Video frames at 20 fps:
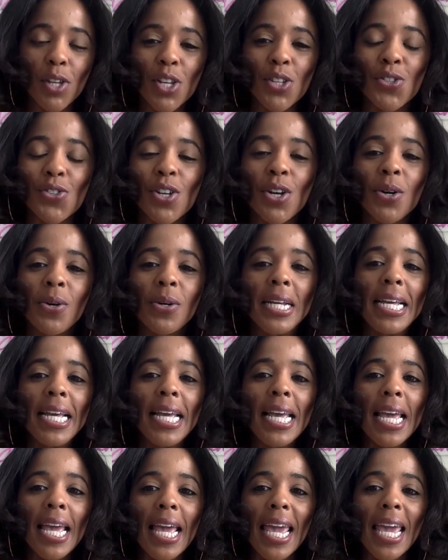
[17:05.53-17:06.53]
So
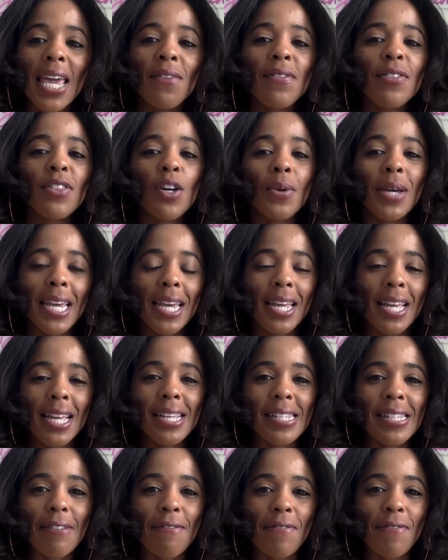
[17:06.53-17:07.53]
even though it
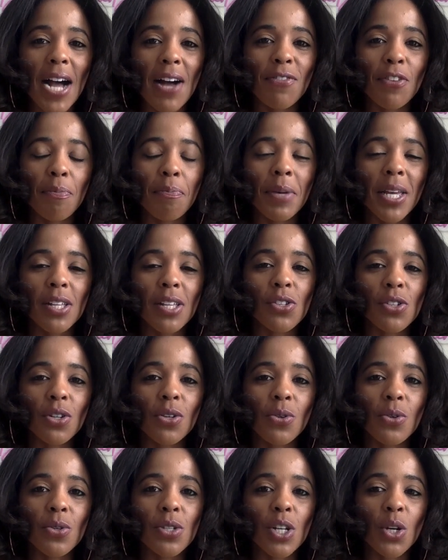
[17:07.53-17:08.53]
is the Five of
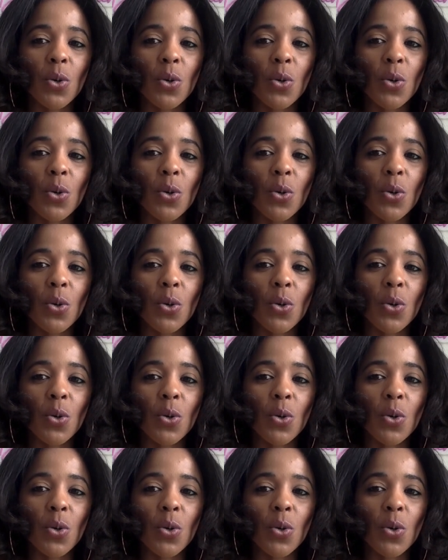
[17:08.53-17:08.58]
Pentacles,